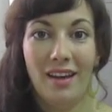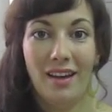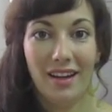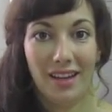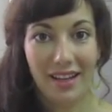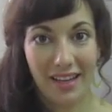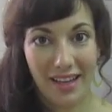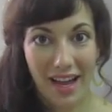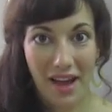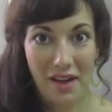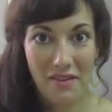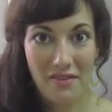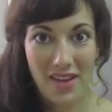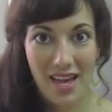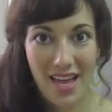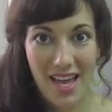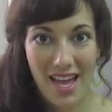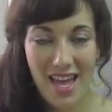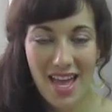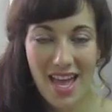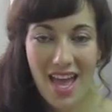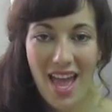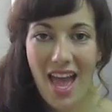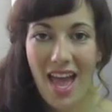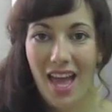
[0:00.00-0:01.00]

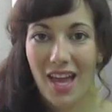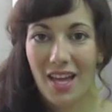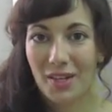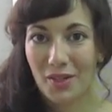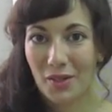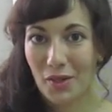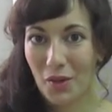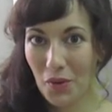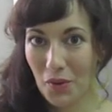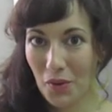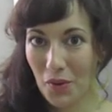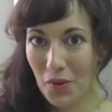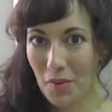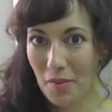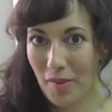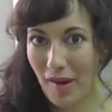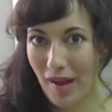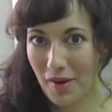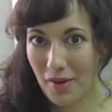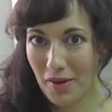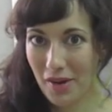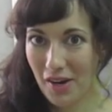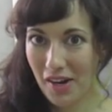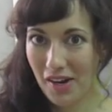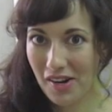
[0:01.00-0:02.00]
agave and cocoa
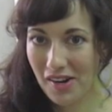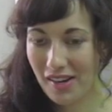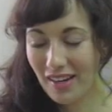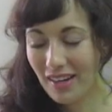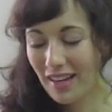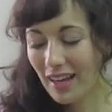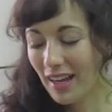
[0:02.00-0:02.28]
powder.